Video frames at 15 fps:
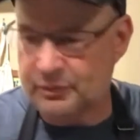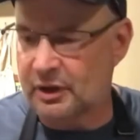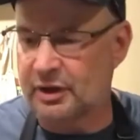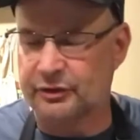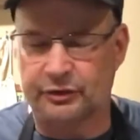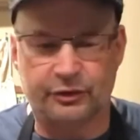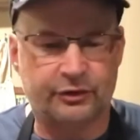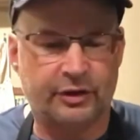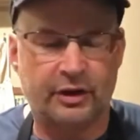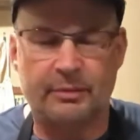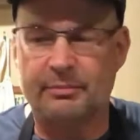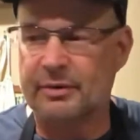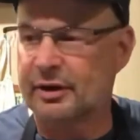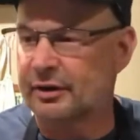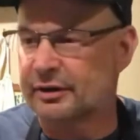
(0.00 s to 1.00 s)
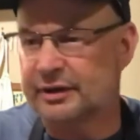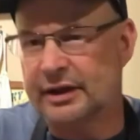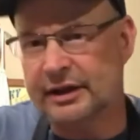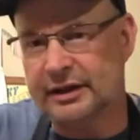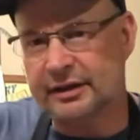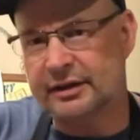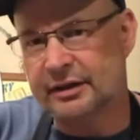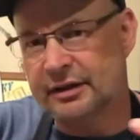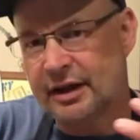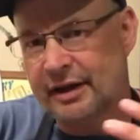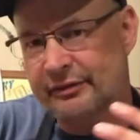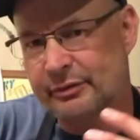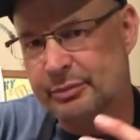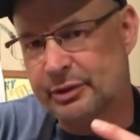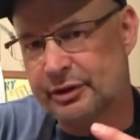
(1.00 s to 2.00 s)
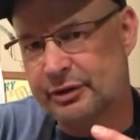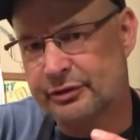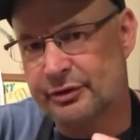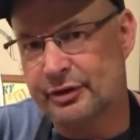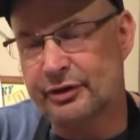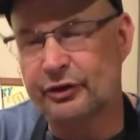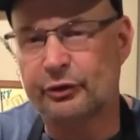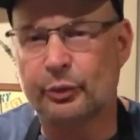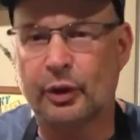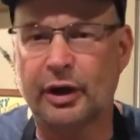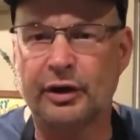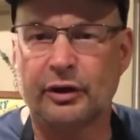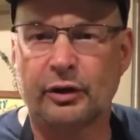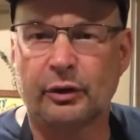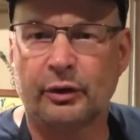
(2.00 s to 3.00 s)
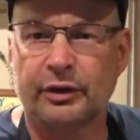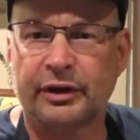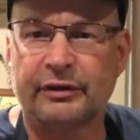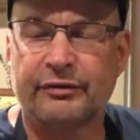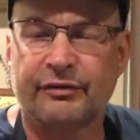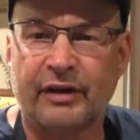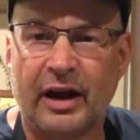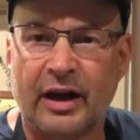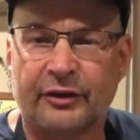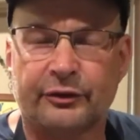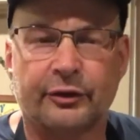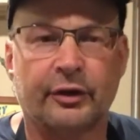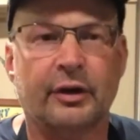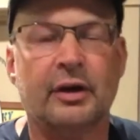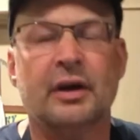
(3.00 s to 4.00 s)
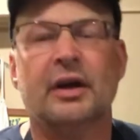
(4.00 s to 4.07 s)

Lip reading: Is instead of marinated and have it penetrate this way, you're going in faster.